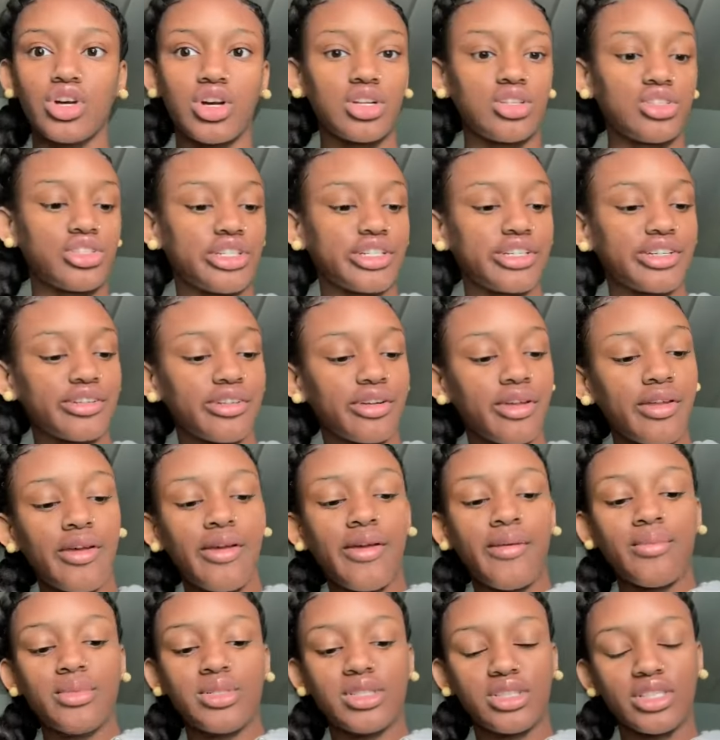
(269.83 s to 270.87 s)
checker,
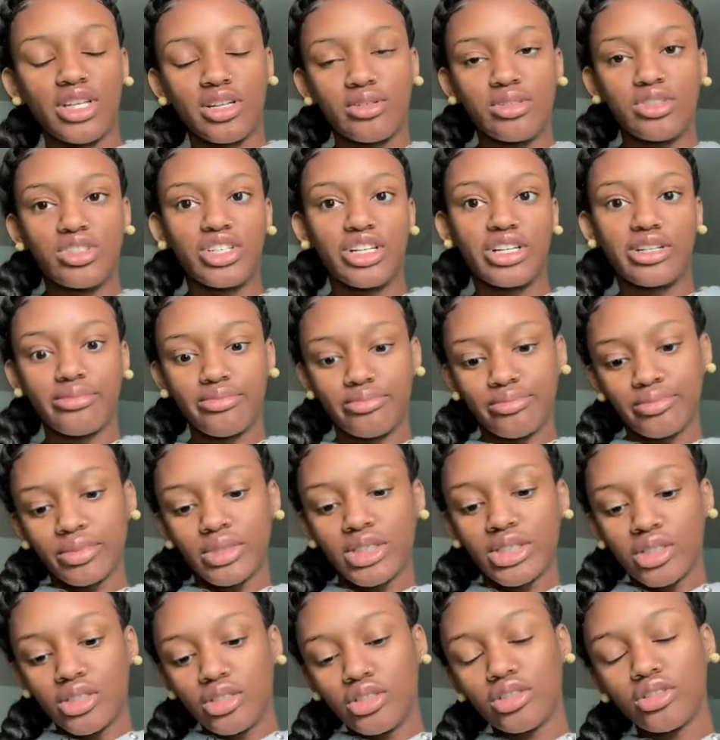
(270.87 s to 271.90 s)
but it's not really checker.
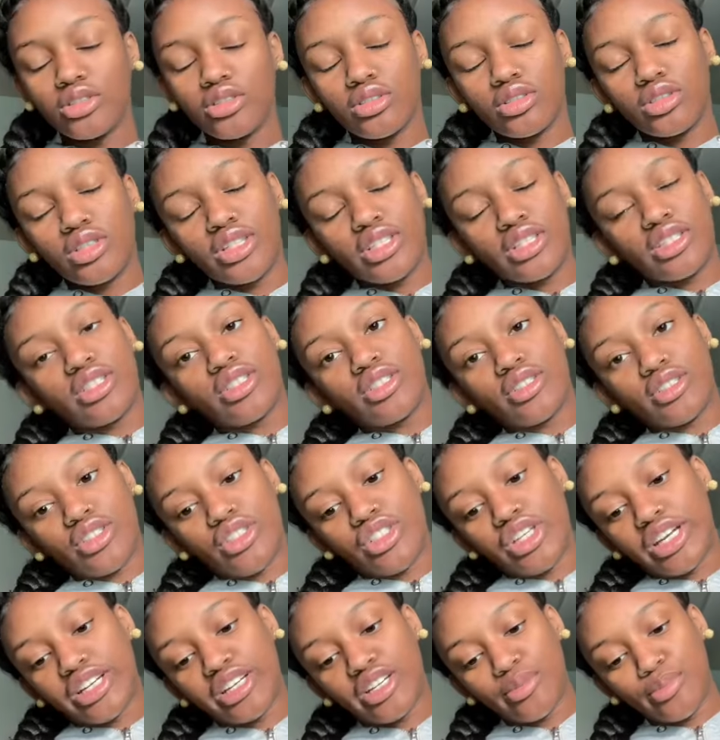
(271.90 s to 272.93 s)
You can click the
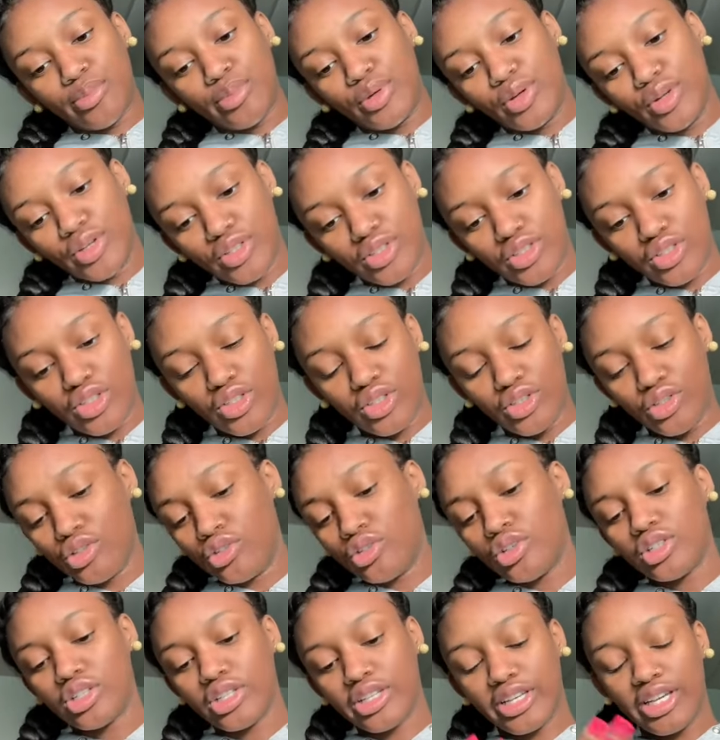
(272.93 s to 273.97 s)
checker part, so
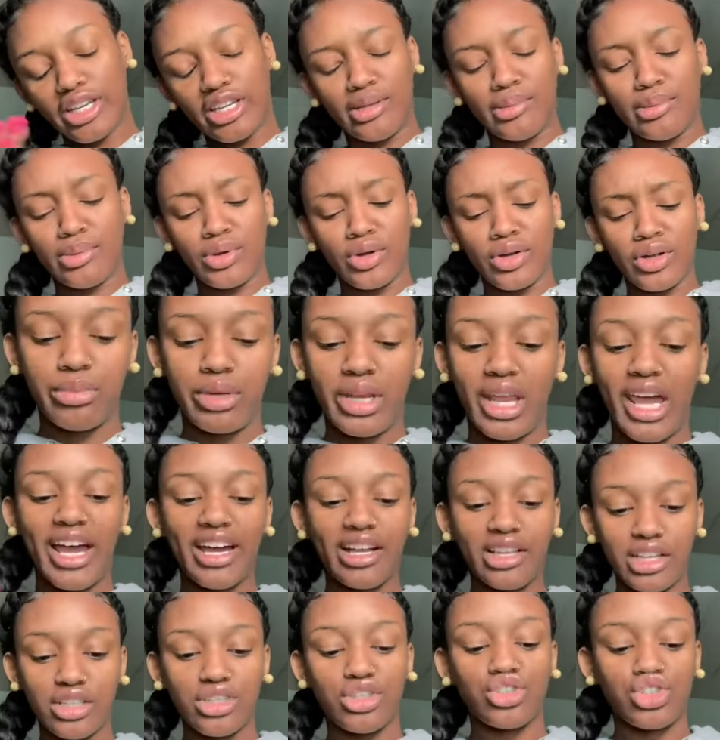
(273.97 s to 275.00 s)
you click any part, but I
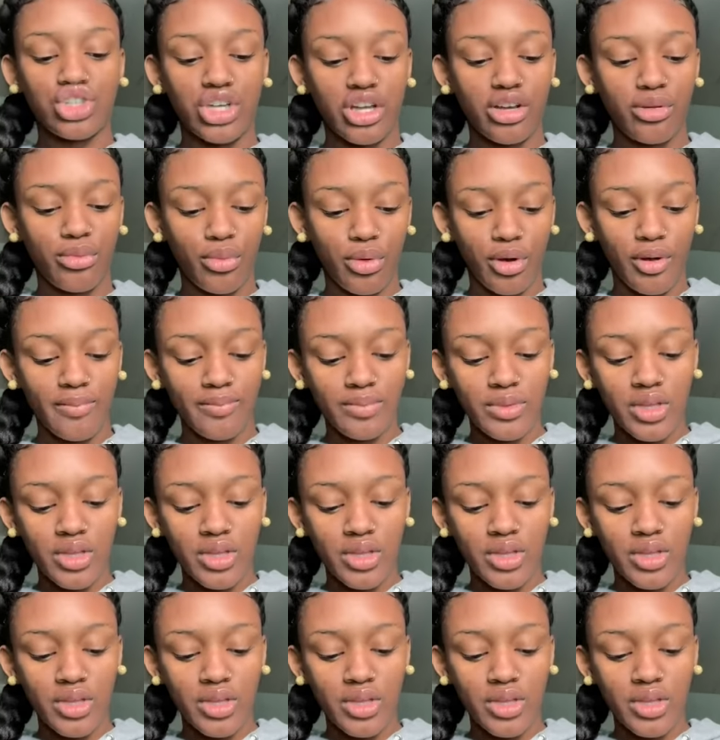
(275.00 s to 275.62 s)
click the checker part.